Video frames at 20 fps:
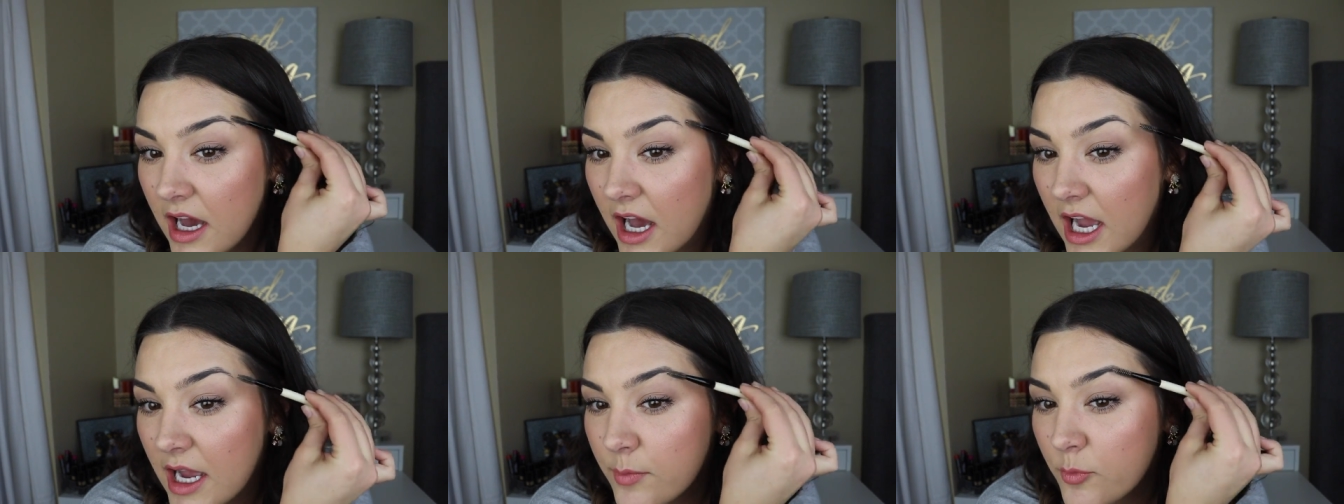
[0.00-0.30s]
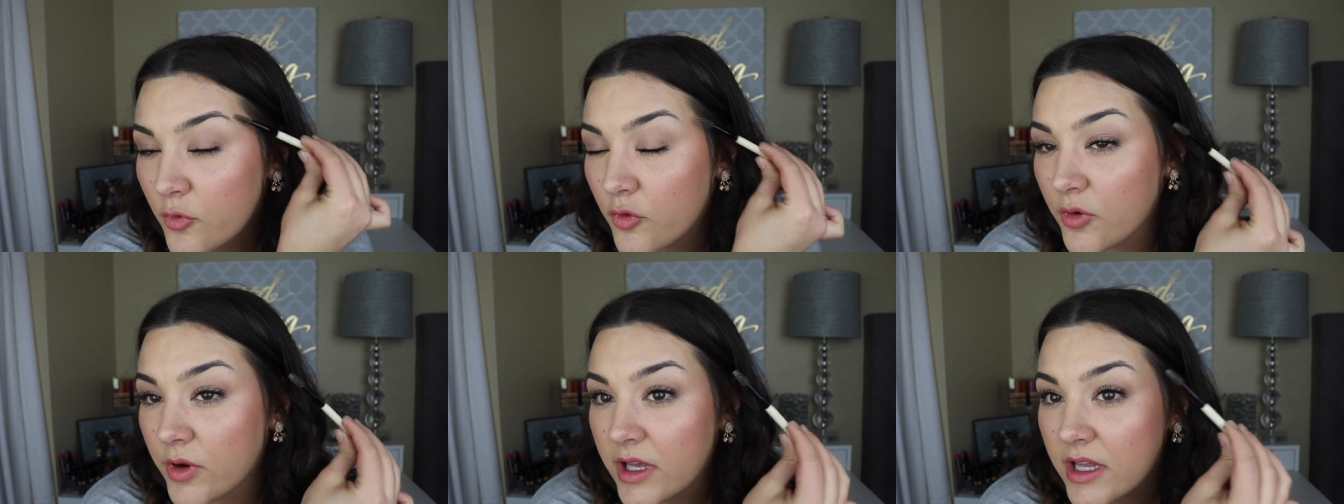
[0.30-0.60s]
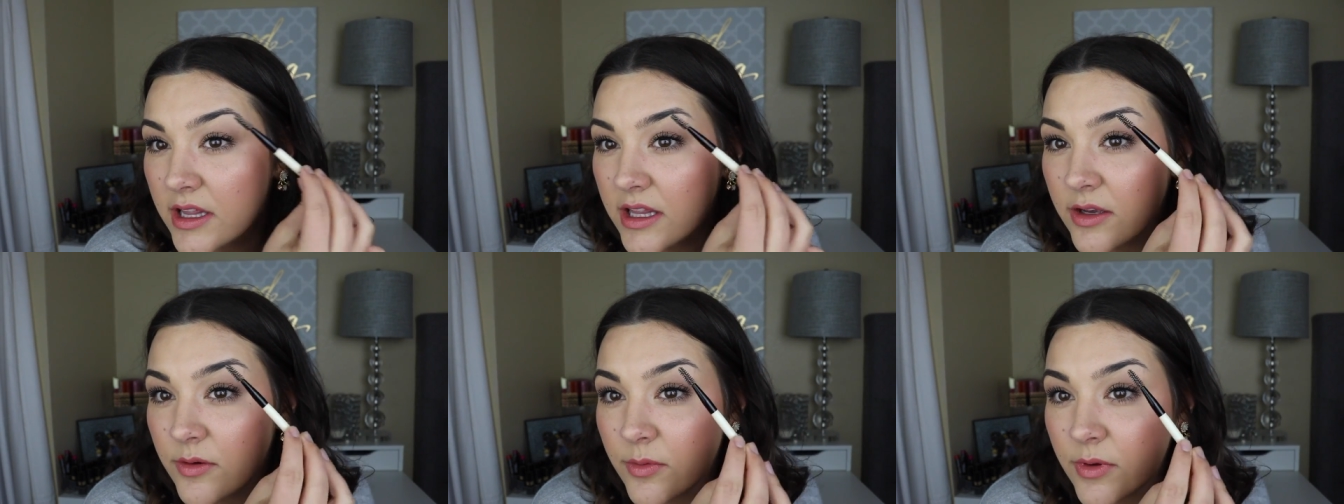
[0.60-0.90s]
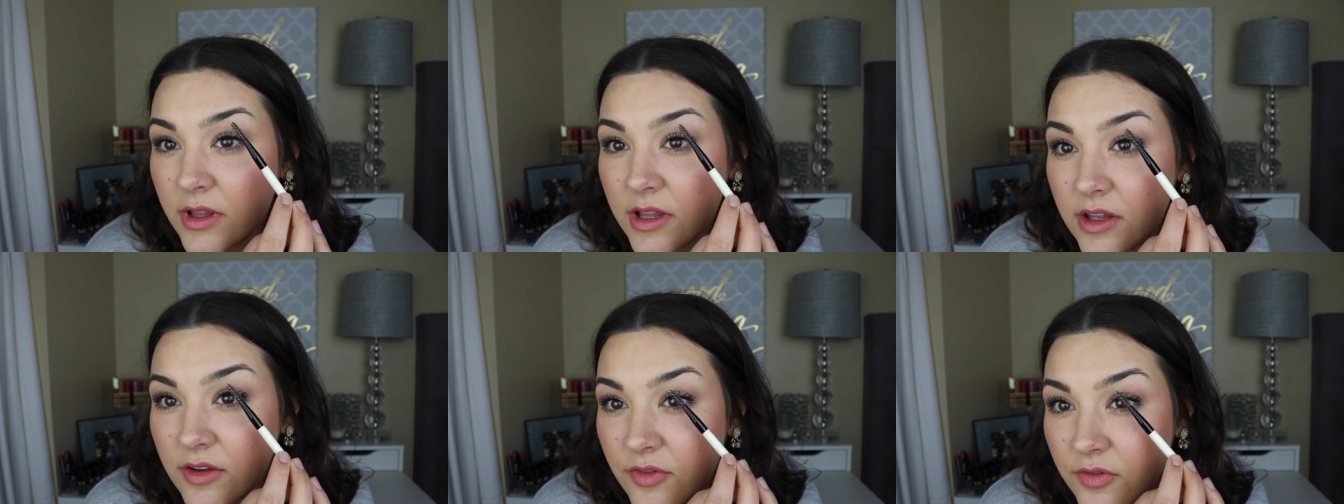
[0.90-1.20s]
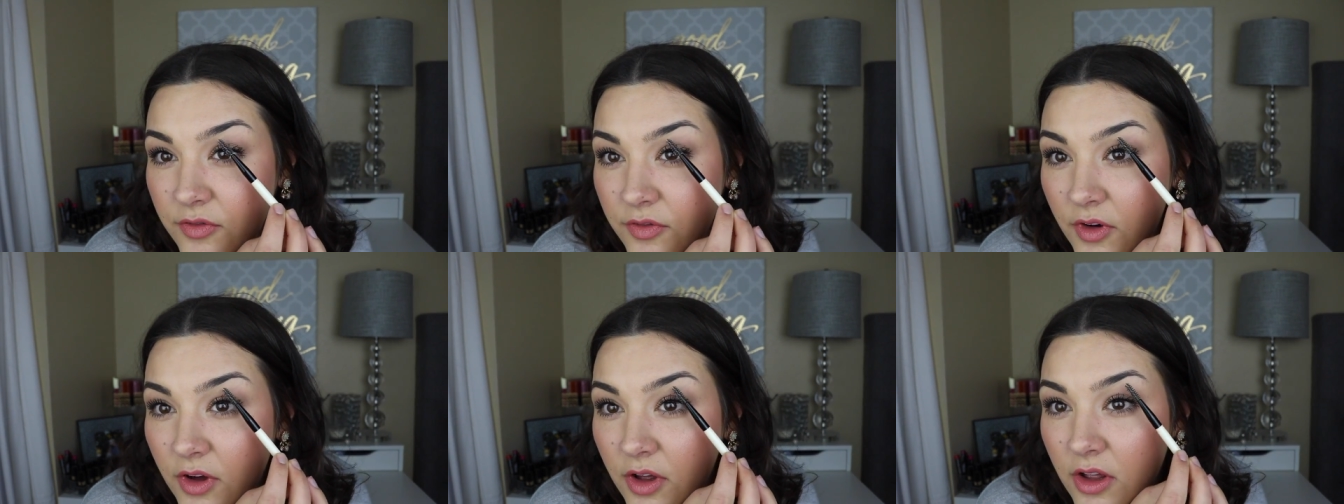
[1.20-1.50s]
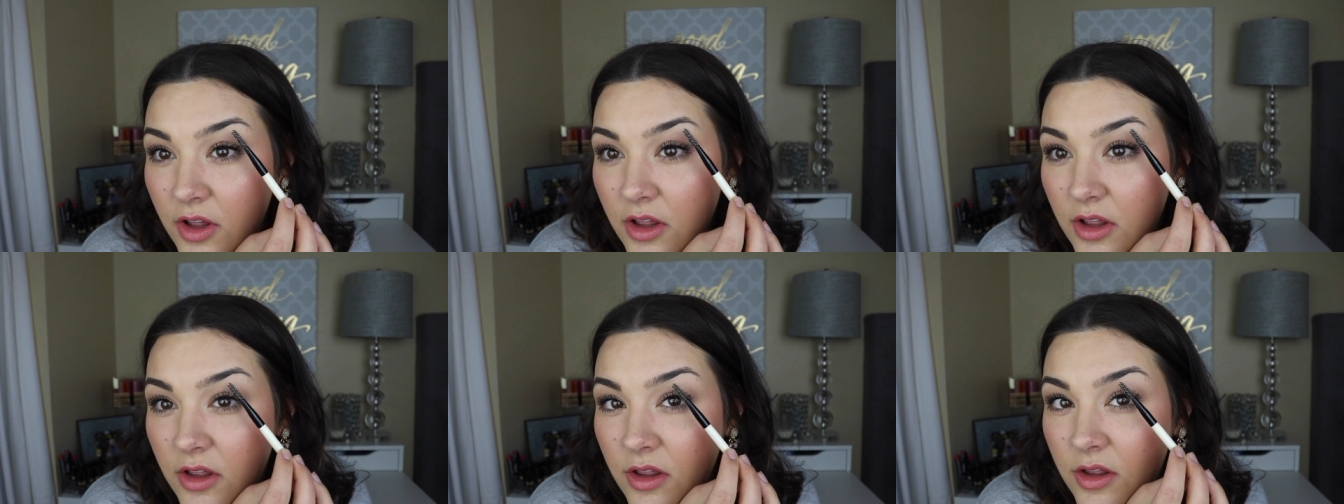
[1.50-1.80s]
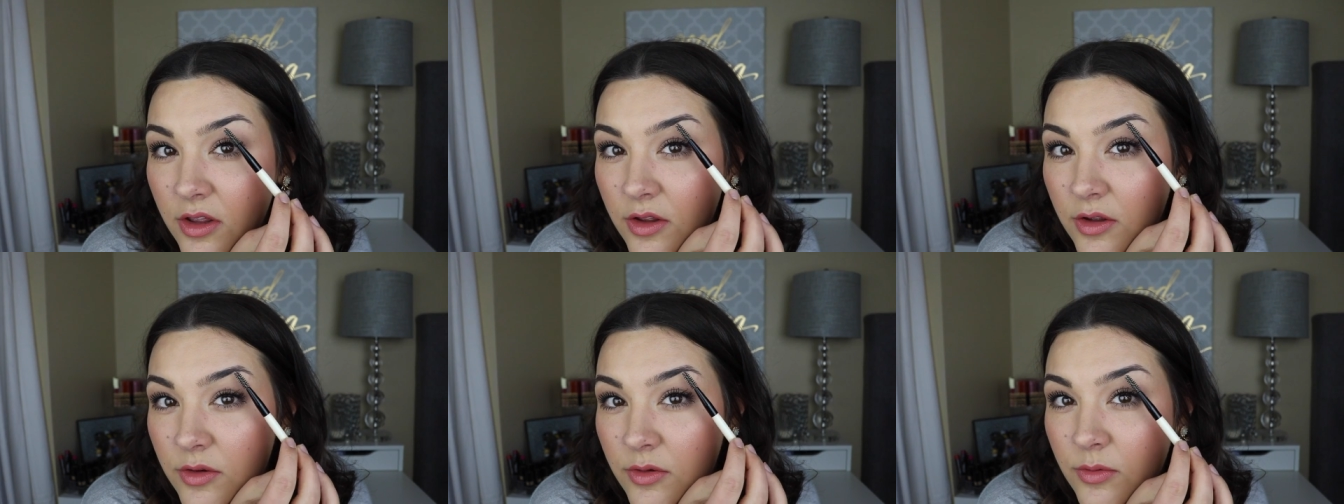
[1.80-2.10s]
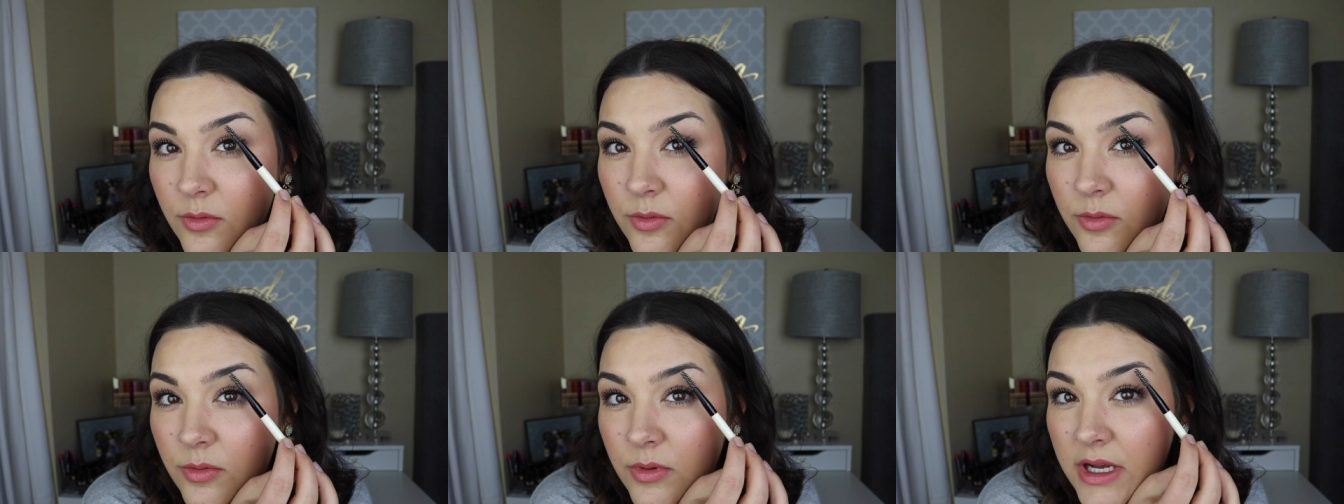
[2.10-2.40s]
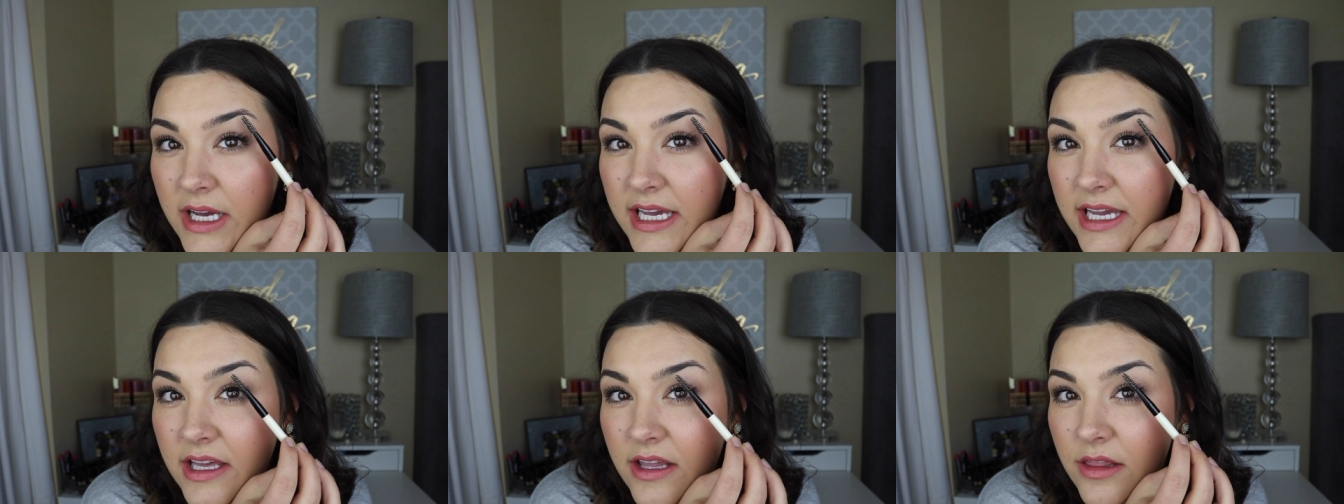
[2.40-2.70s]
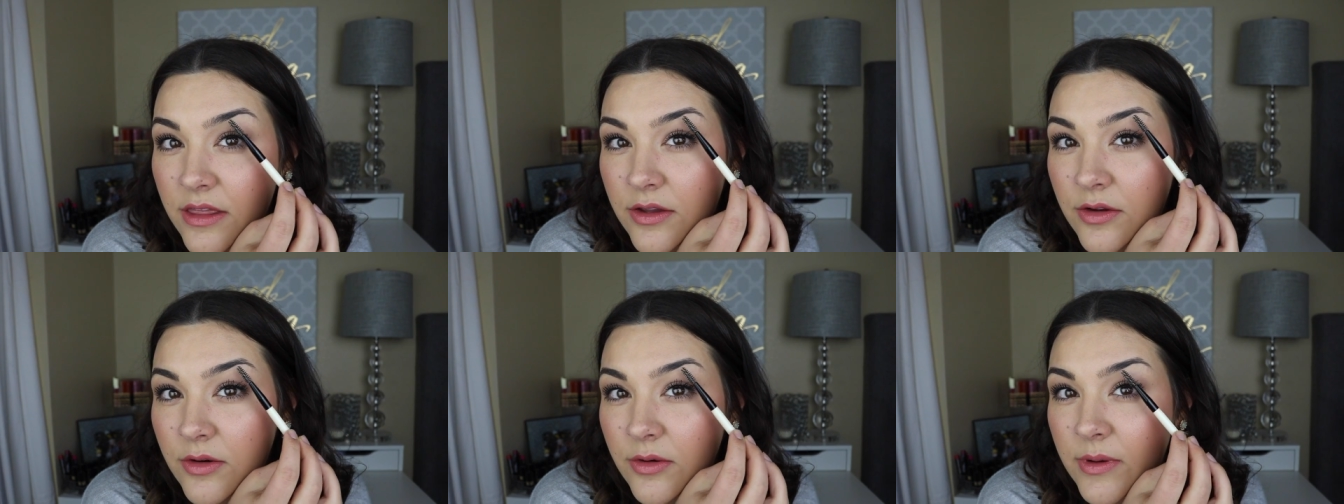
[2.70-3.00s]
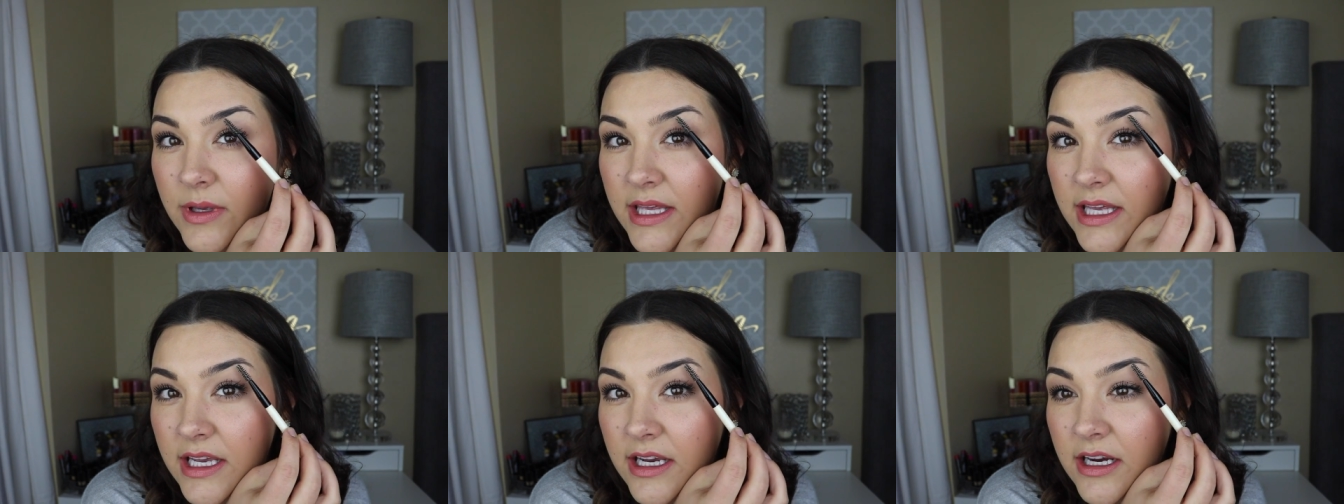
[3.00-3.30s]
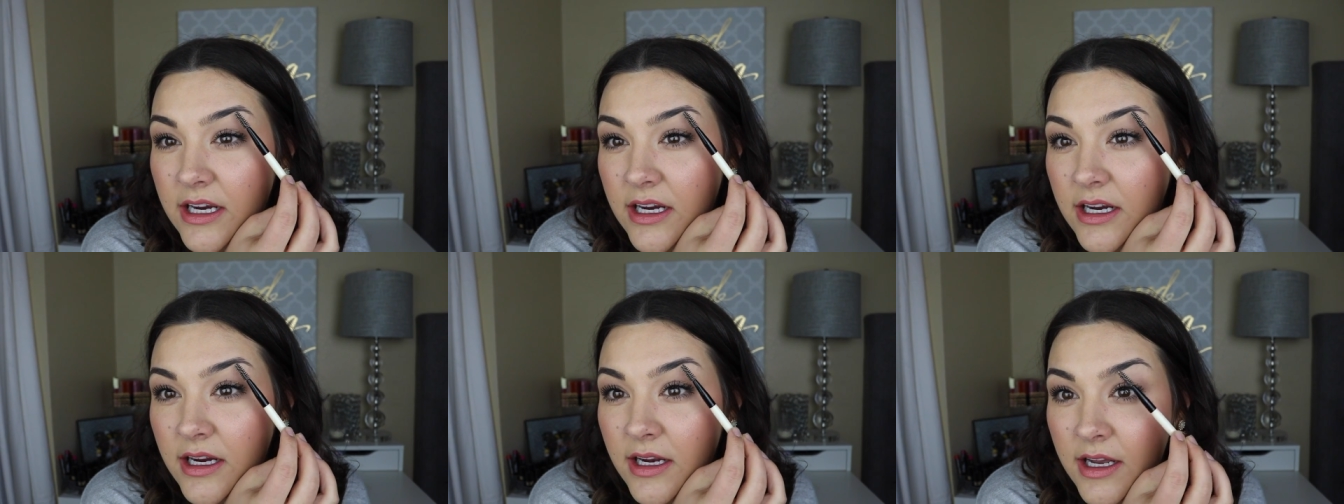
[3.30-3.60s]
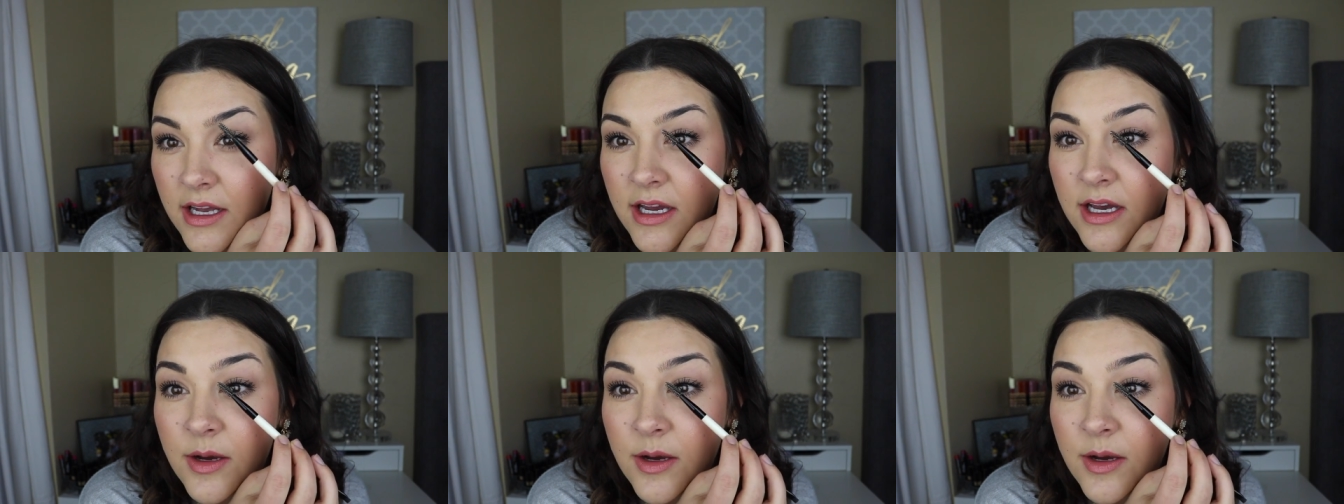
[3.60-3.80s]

I'm really full right through here,